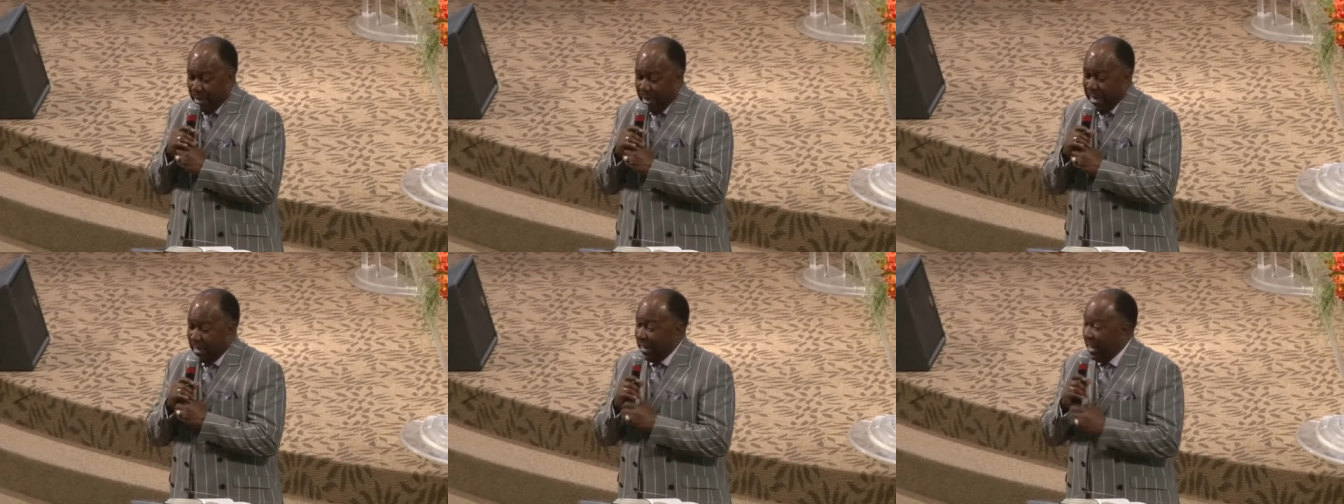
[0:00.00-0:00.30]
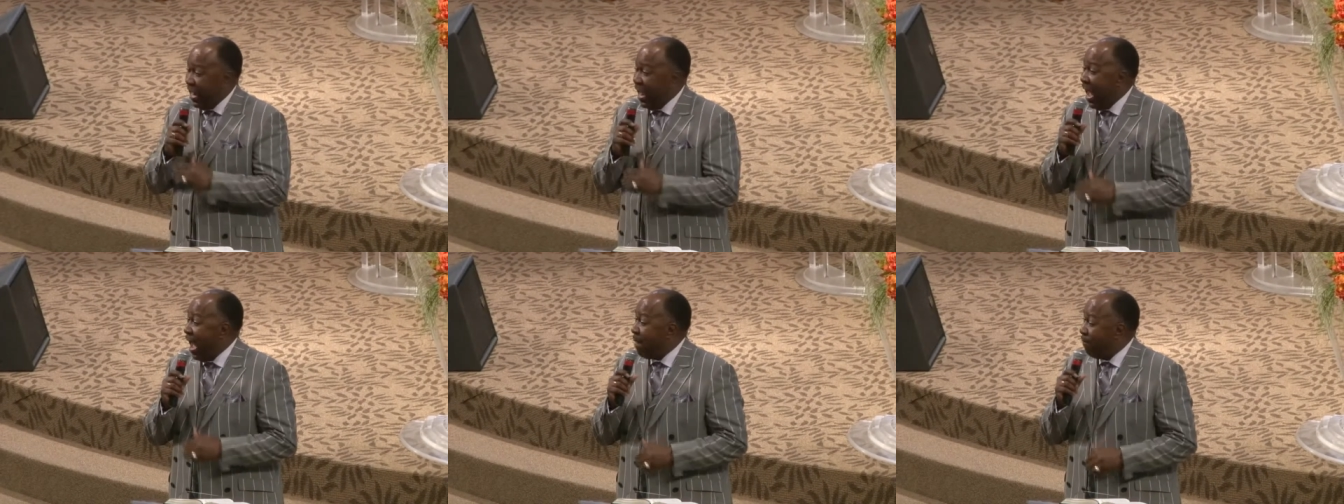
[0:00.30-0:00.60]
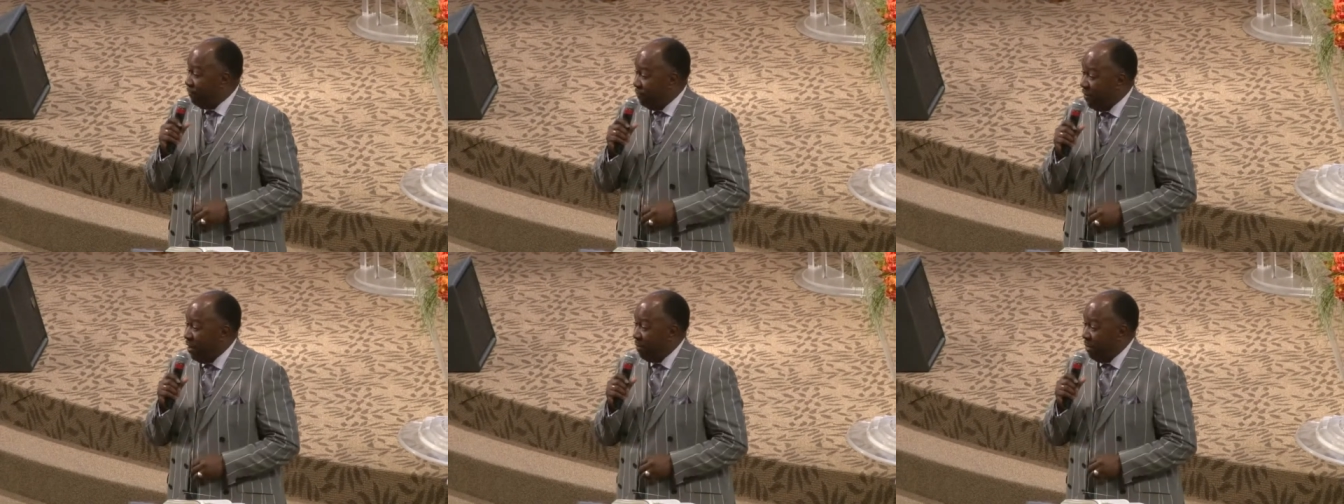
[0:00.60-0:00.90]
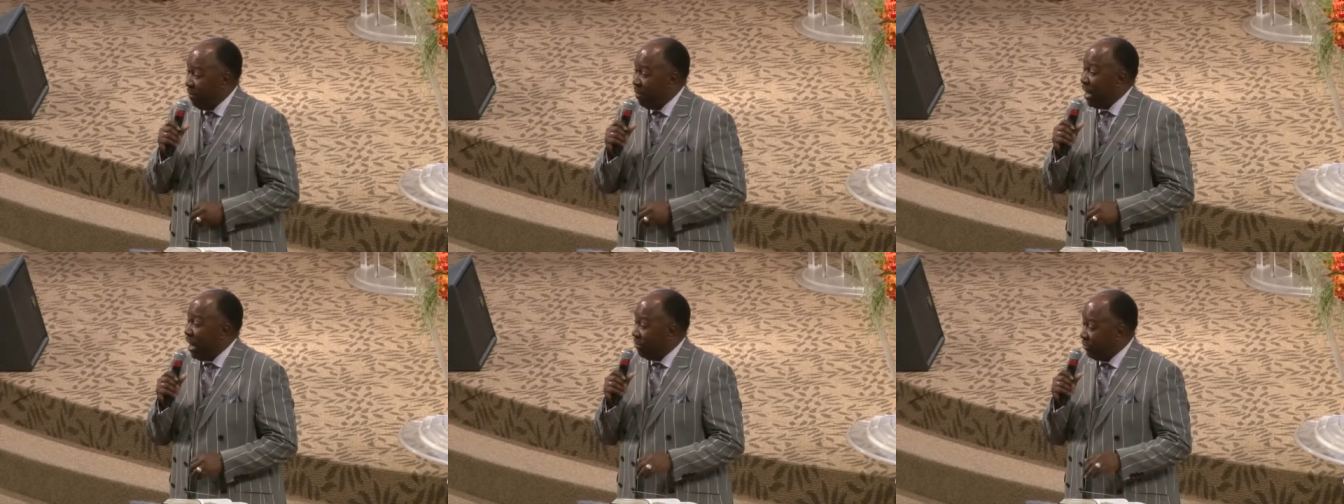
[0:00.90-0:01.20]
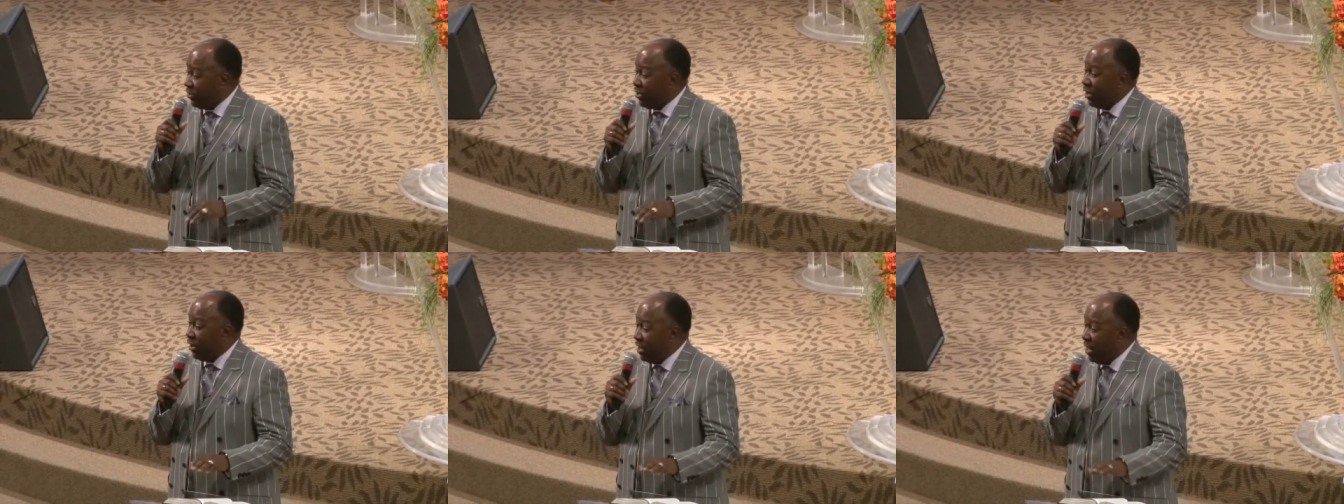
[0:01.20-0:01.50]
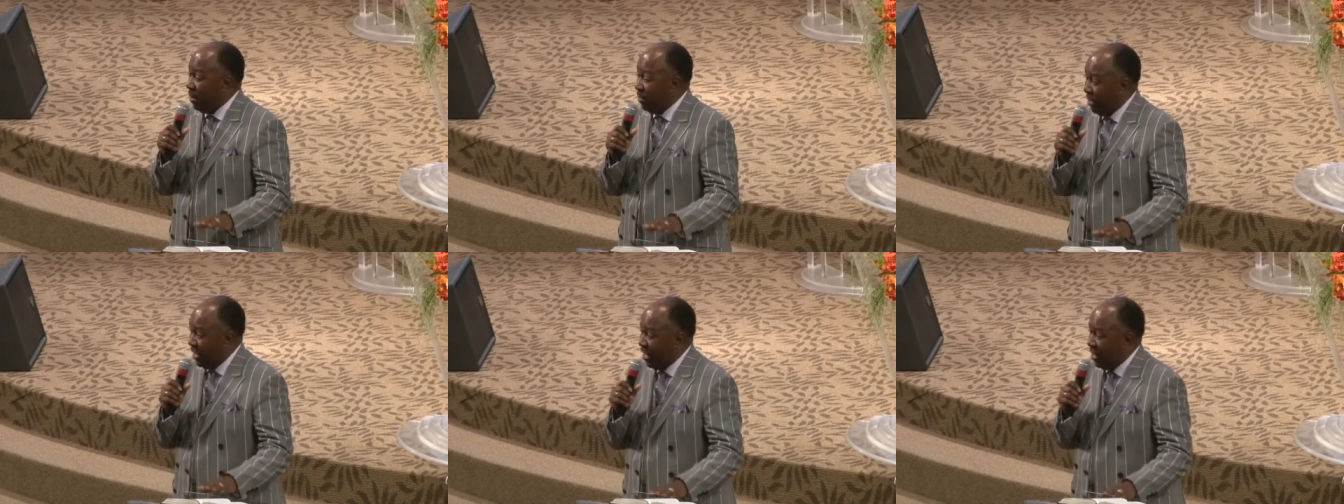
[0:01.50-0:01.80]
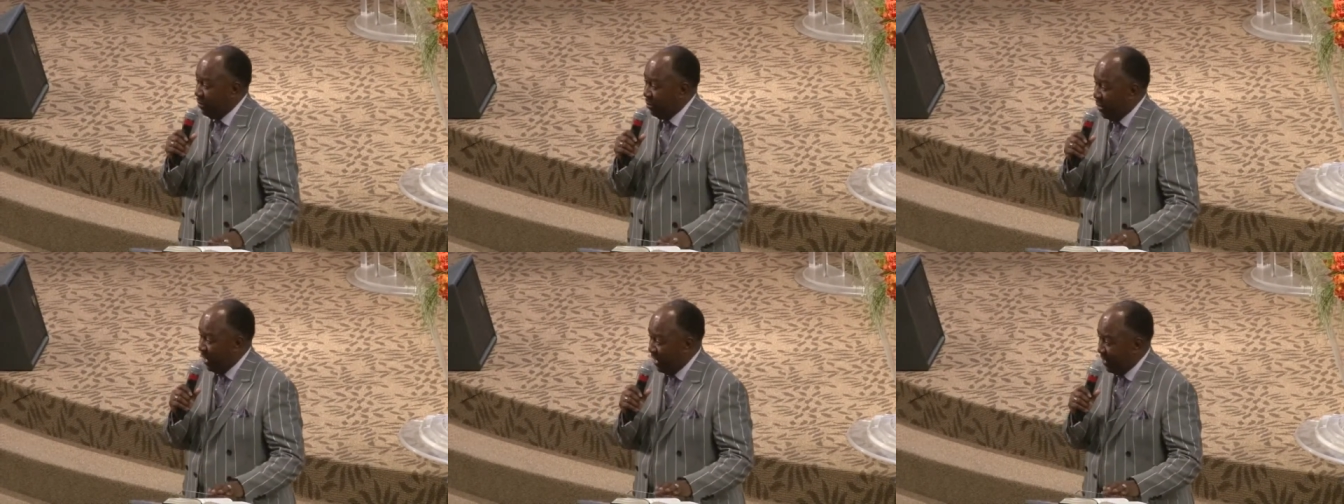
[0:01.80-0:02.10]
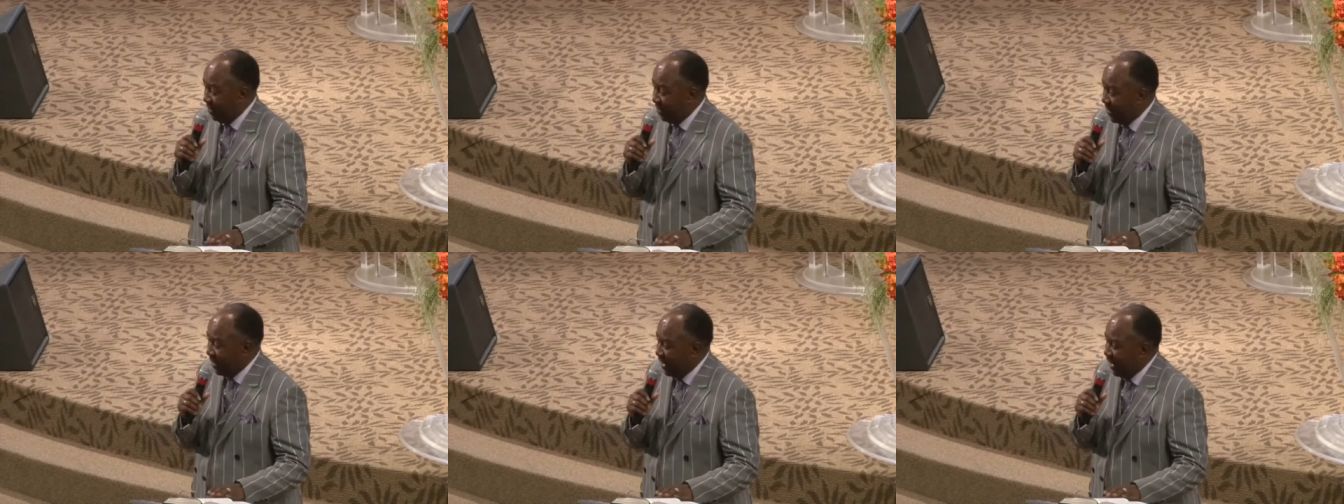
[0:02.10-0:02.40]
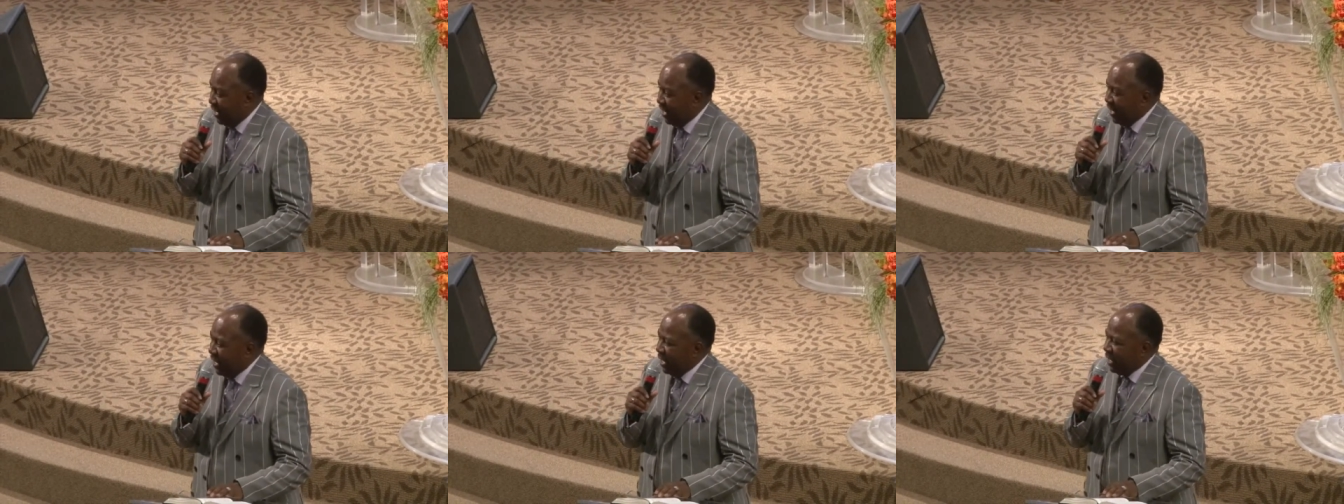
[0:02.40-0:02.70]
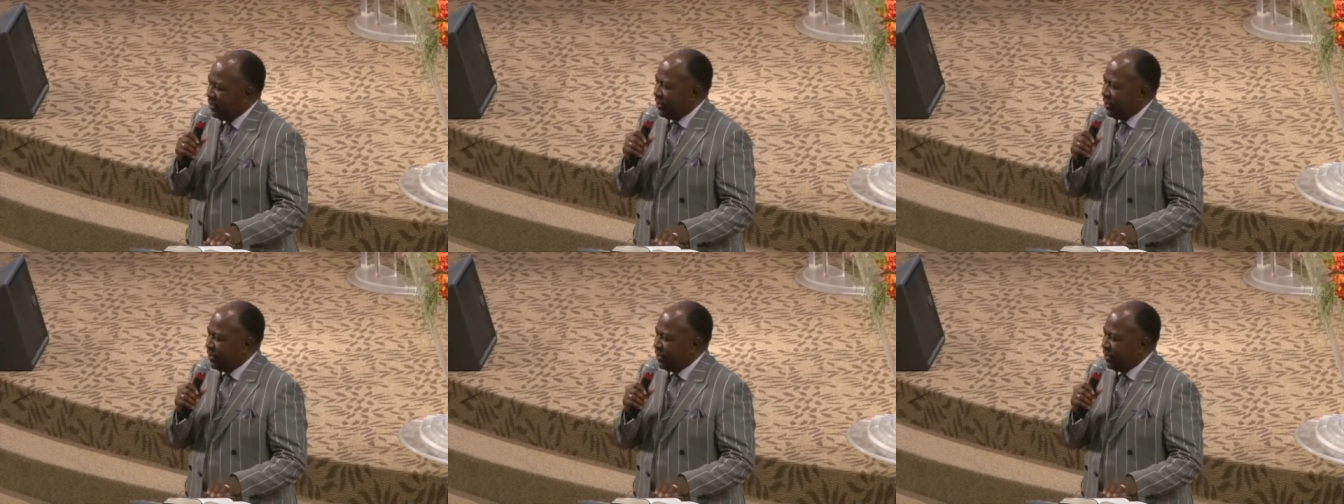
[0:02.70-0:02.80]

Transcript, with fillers: Ain't nothing happened for me, but I'm still coming anyway. Uh-huh.